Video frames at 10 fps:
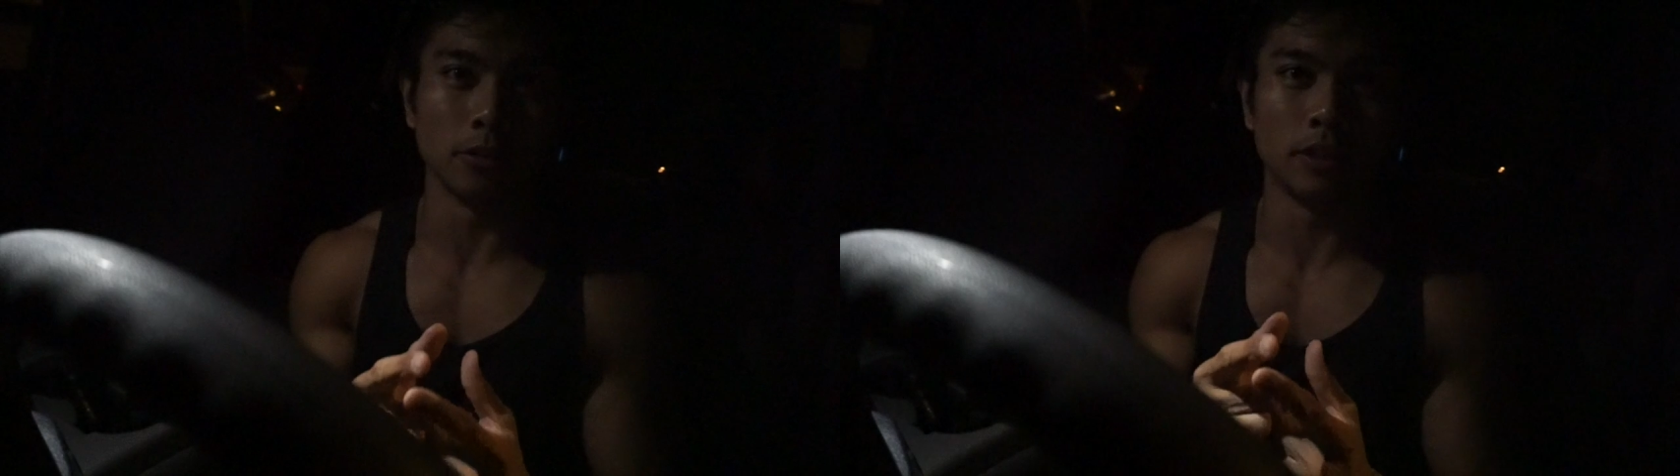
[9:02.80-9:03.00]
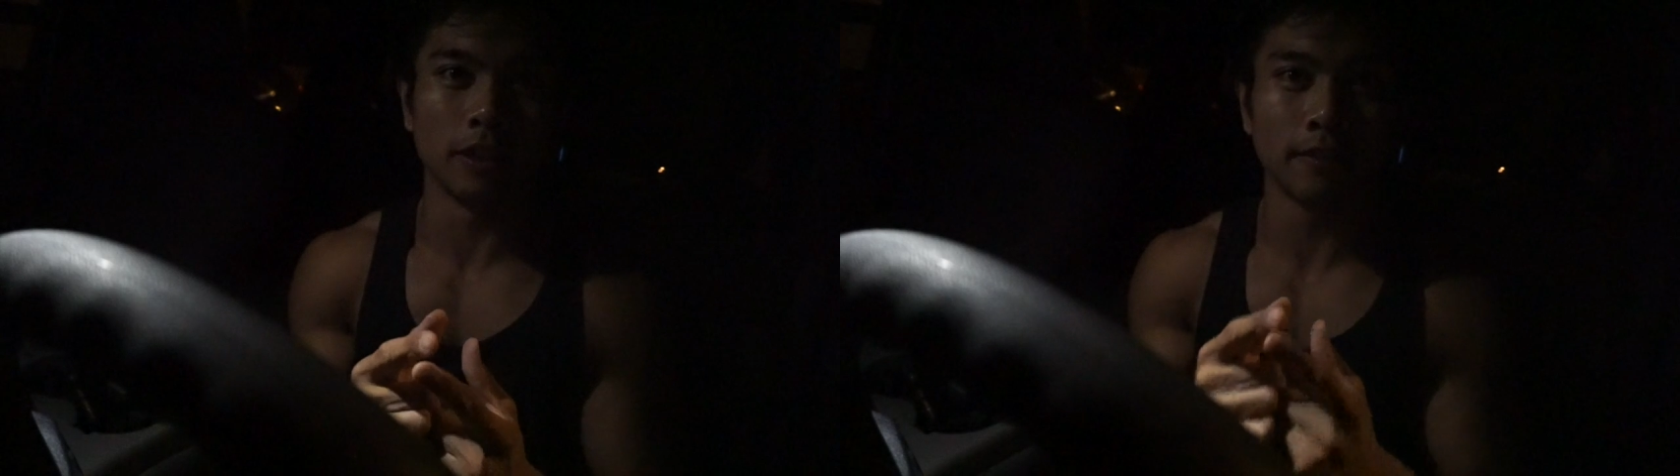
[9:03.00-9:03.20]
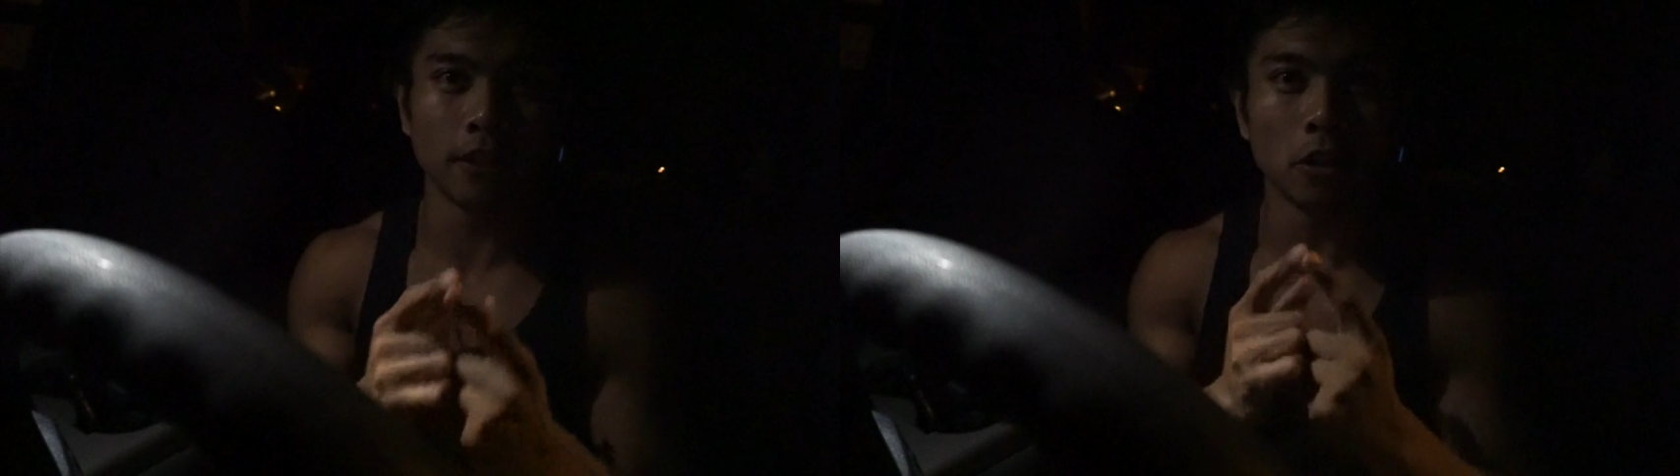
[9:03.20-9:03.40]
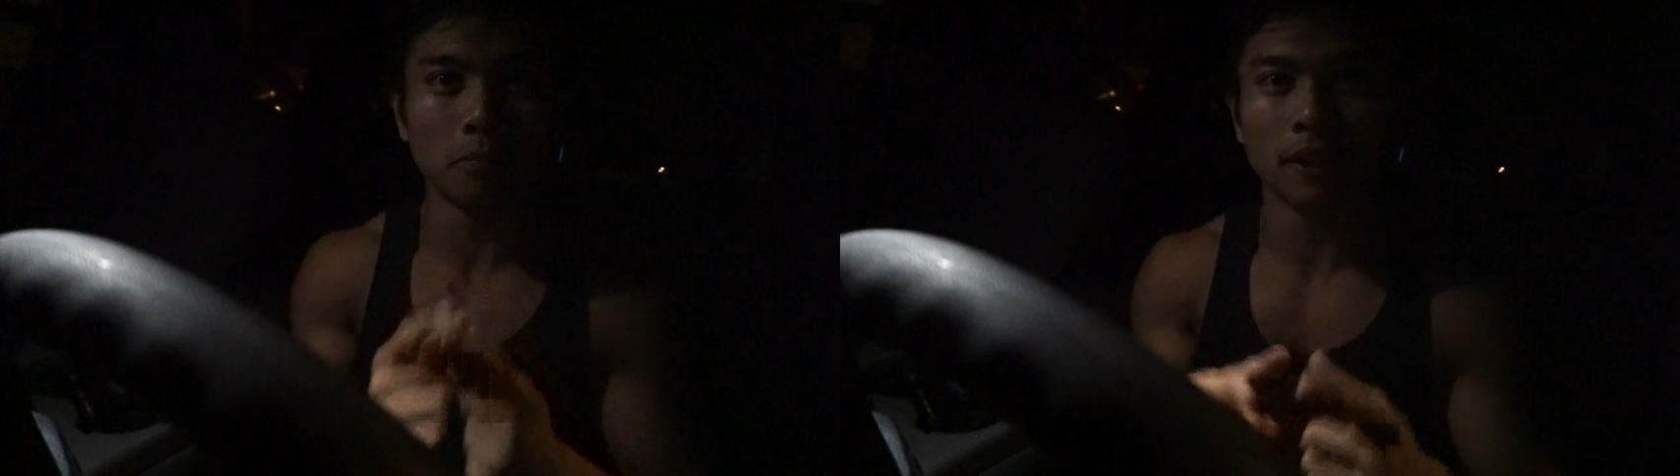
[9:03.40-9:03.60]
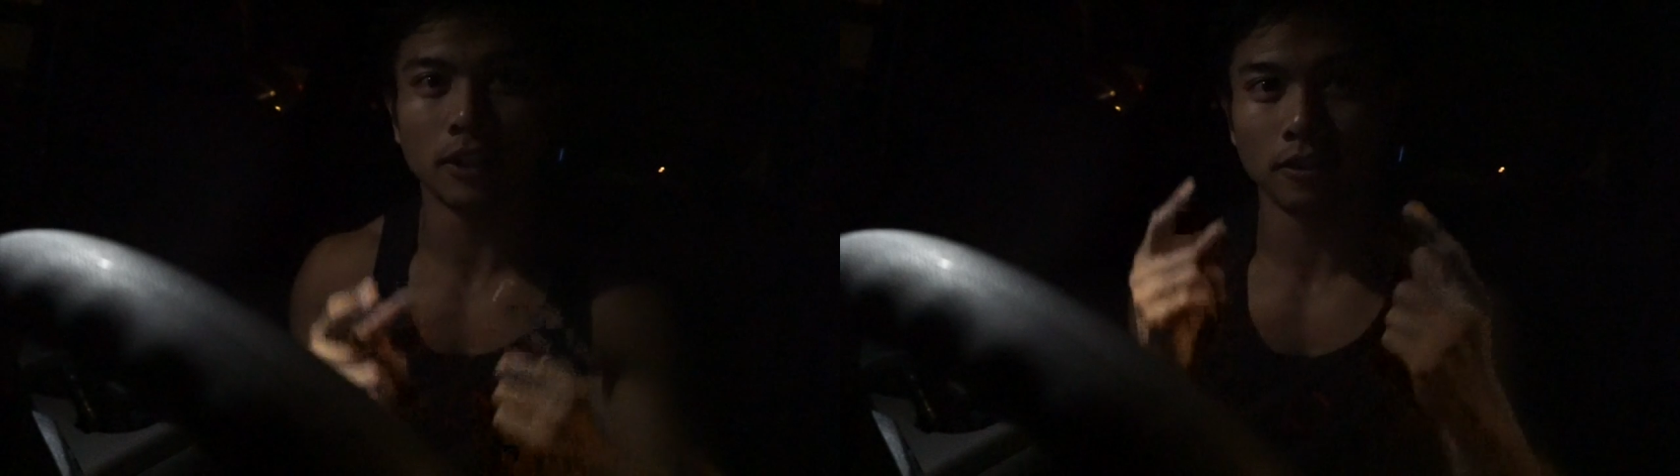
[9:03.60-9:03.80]
Definitely hope
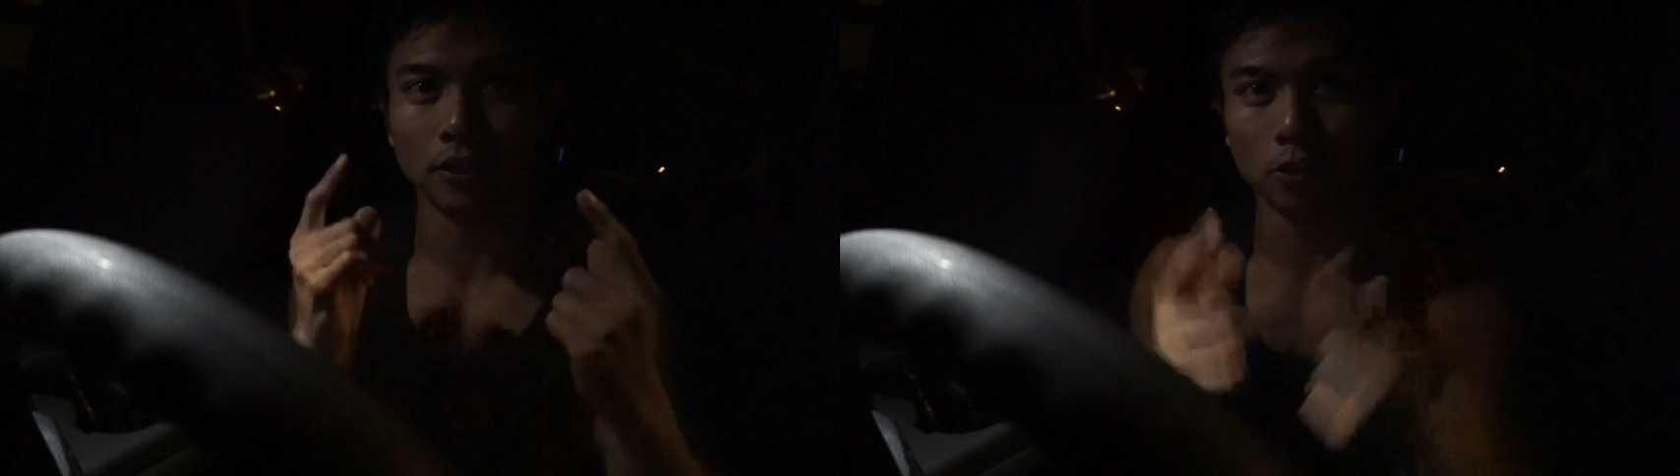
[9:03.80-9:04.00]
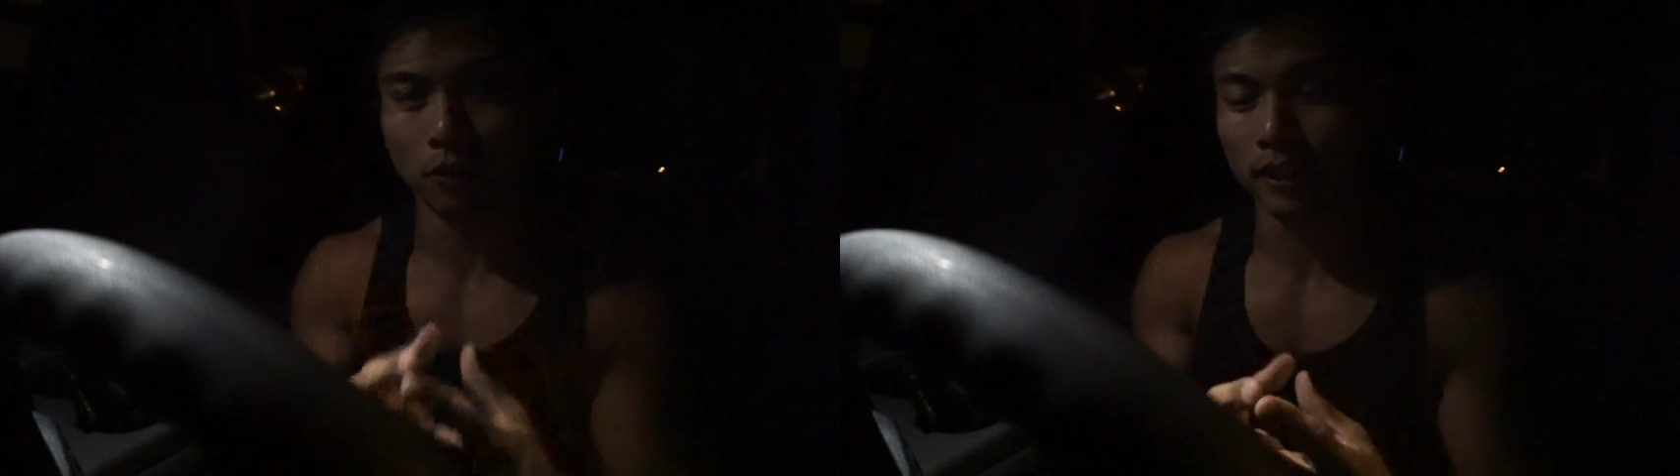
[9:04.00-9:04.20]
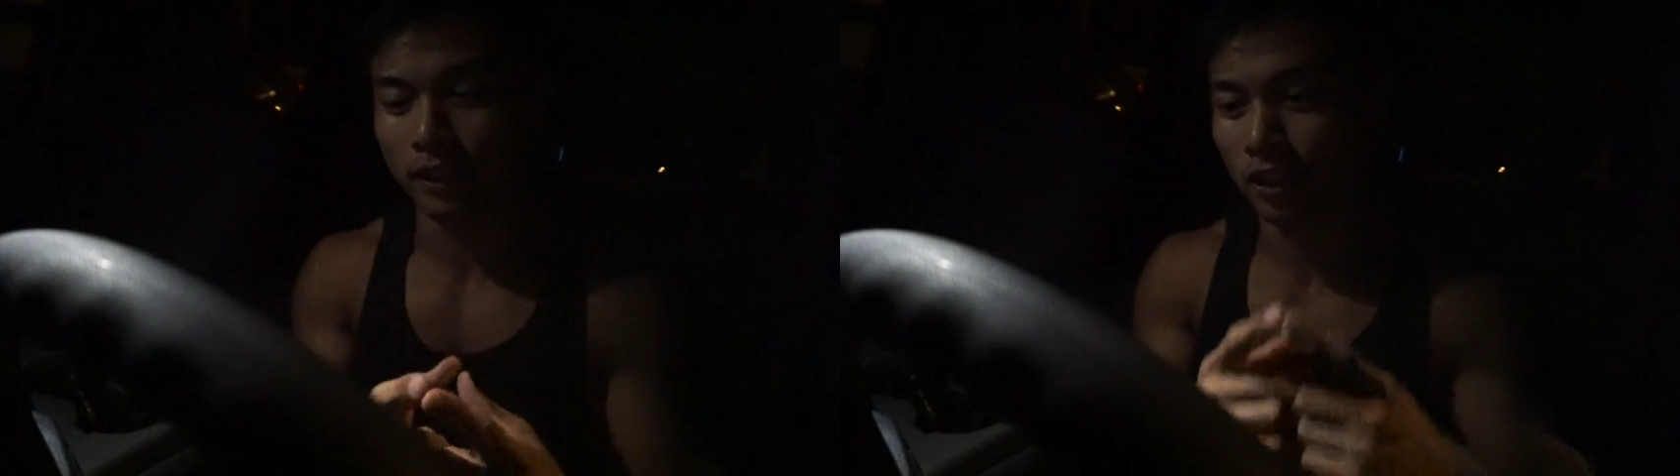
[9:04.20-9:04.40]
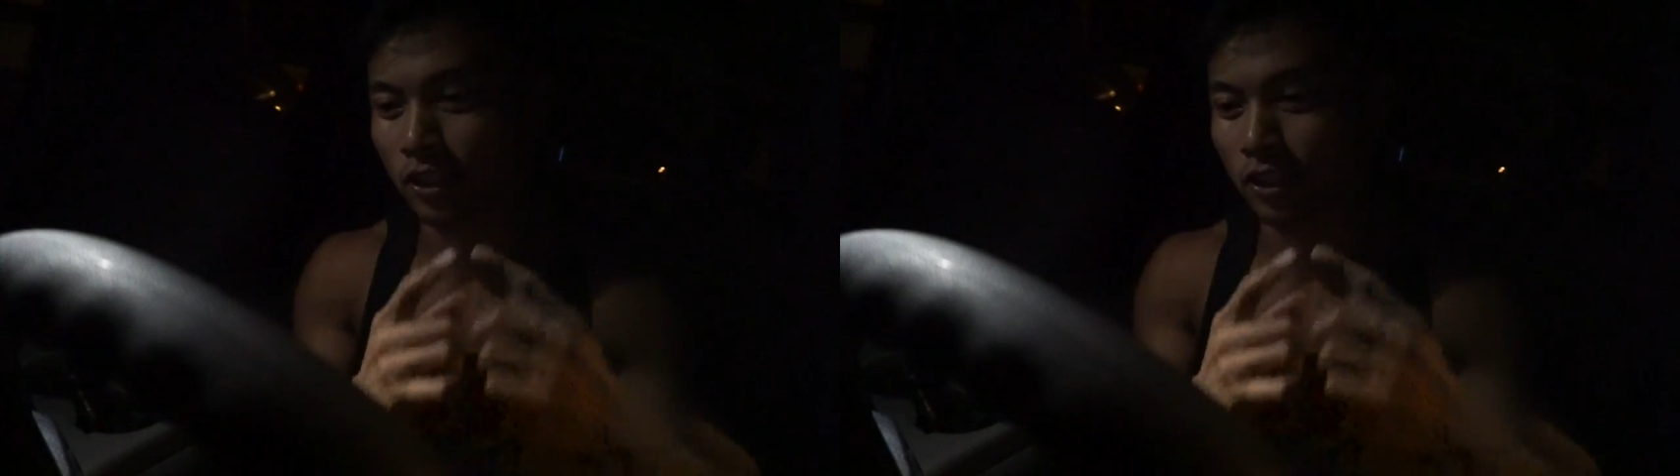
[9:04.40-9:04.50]
you guys are enjoying this